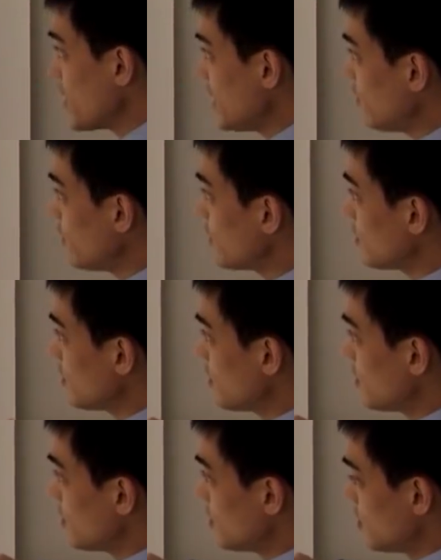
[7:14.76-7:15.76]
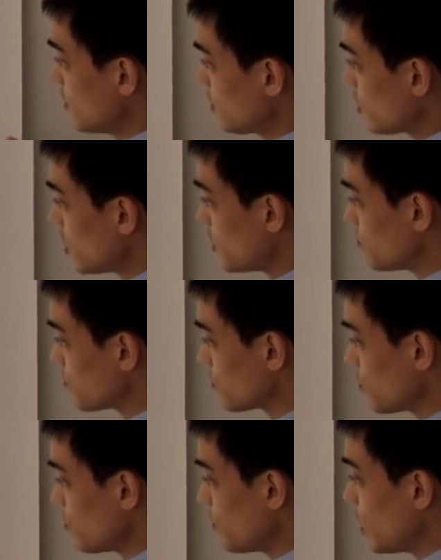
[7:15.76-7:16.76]
Even
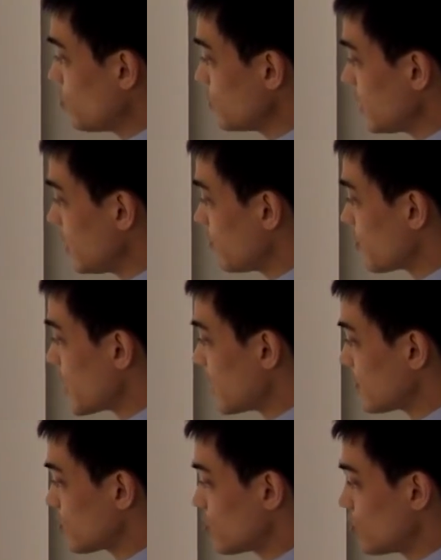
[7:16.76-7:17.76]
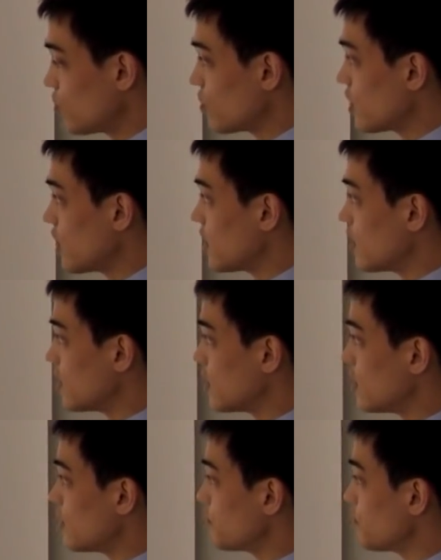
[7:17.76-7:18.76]
terms will only give rise to
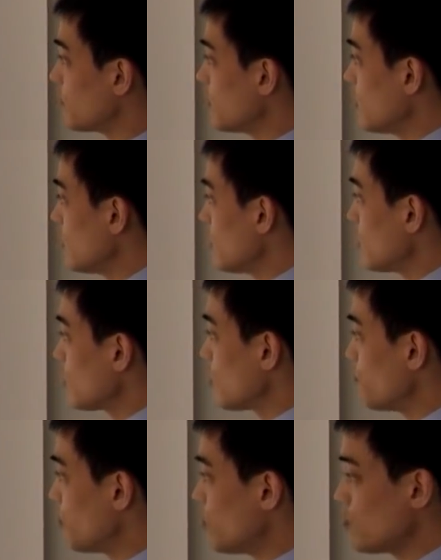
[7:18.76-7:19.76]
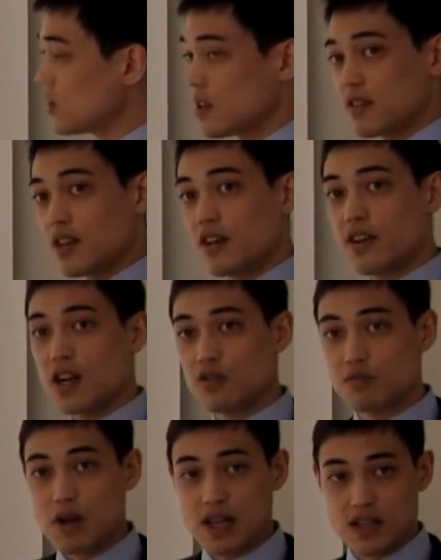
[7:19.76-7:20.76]
components
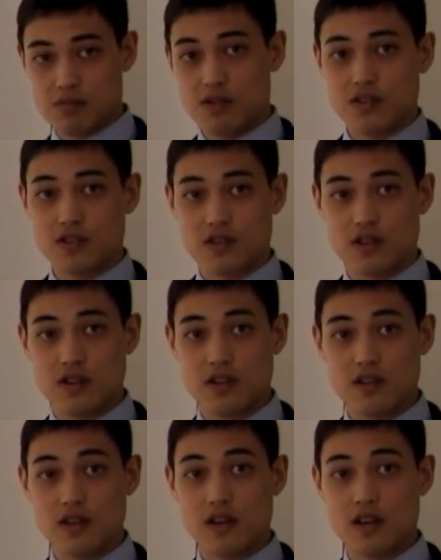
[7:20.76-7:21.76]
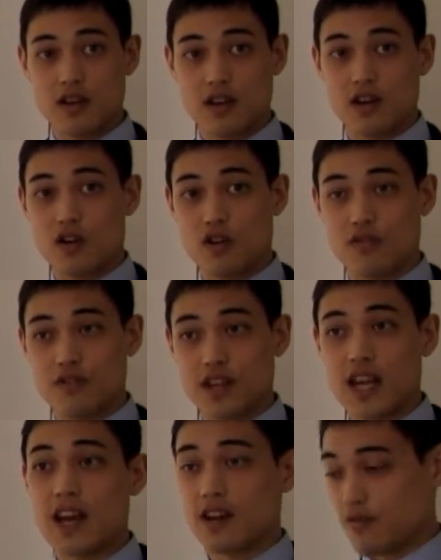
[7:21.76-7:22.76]
around multiples of
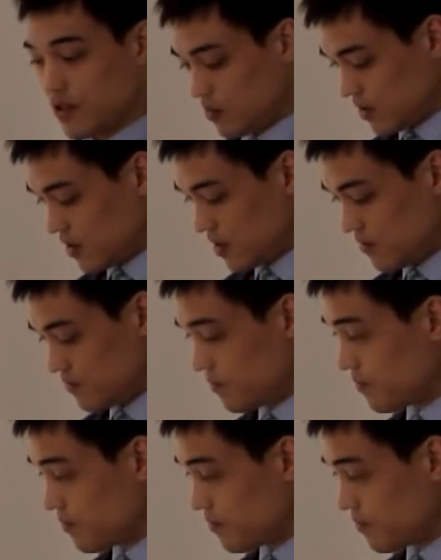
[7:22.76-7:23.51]
the carrier frequency.